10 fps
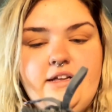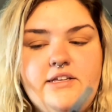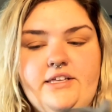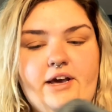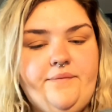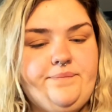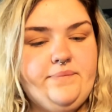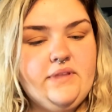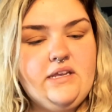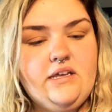Yeah,
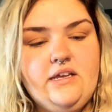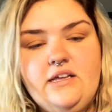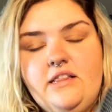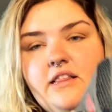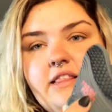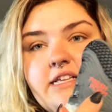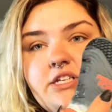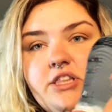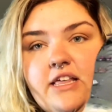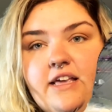and these are
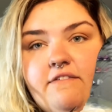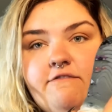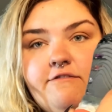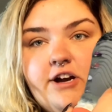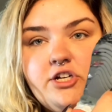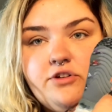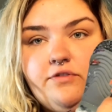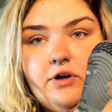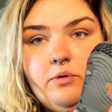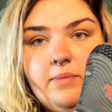the Fresh
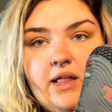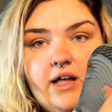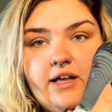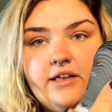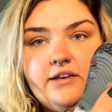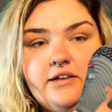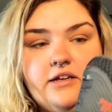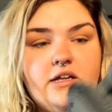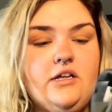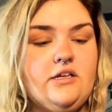Foam line,
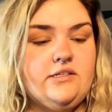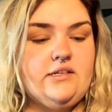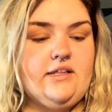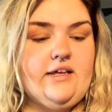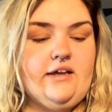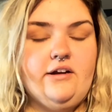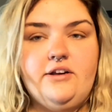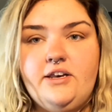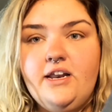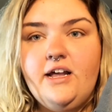so they are
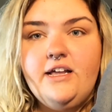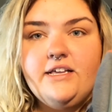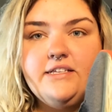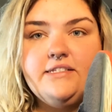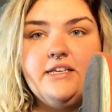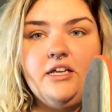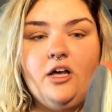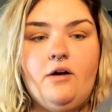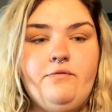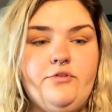nice and
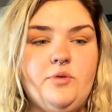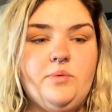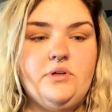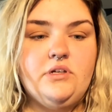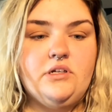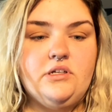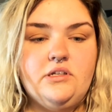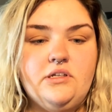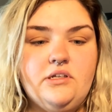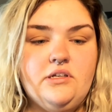comfortable
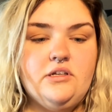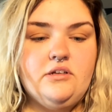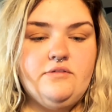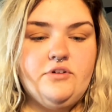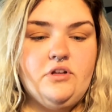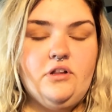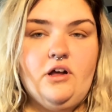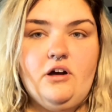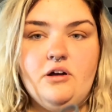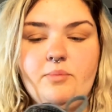for
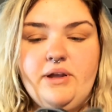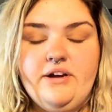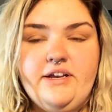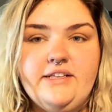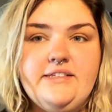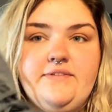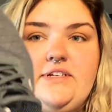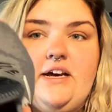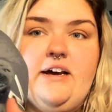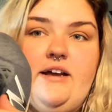long periods of time.